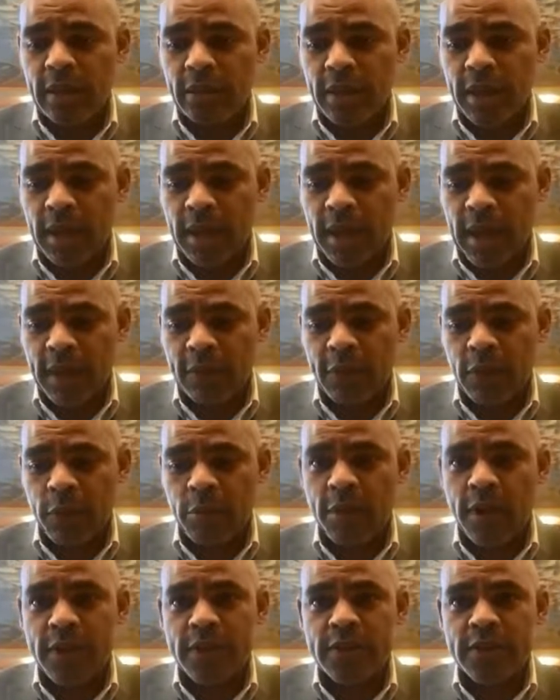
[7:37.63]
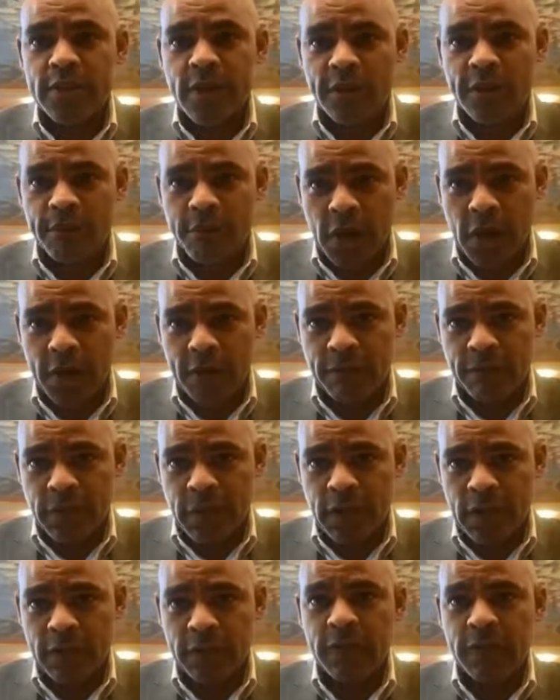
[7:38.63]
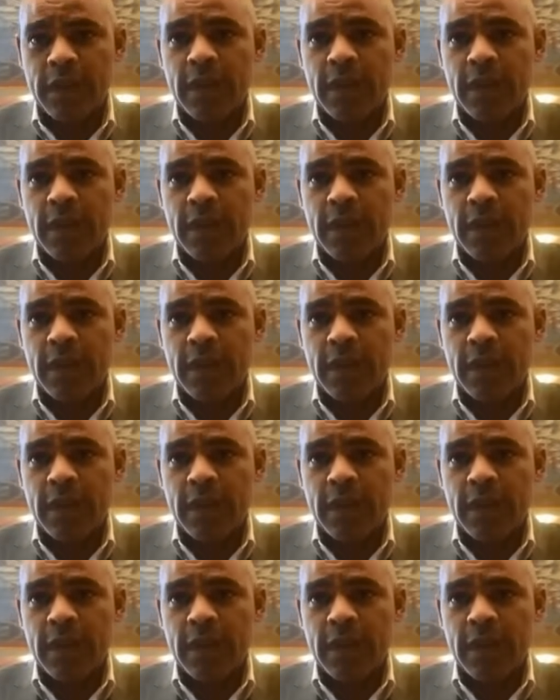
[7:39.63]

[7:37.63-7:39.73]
merely have to press 55.